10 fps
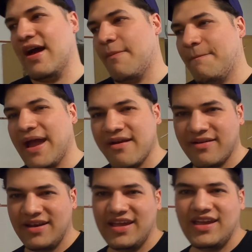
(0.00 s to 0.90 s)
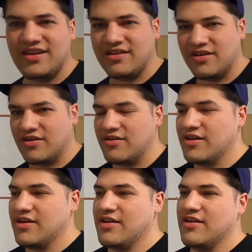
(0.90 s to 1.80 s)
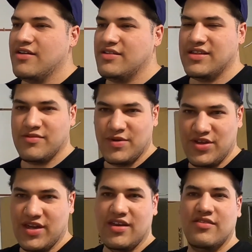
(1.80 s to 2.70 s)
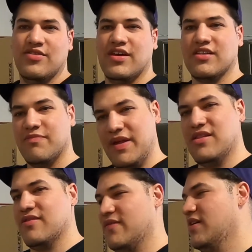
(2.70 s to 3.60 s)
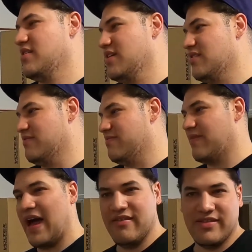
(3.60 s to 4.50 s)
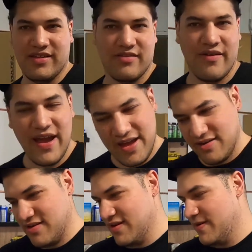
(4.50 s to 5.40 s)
Apparently, you know, this is when you get into the expensive guns, like the 5-6 grand.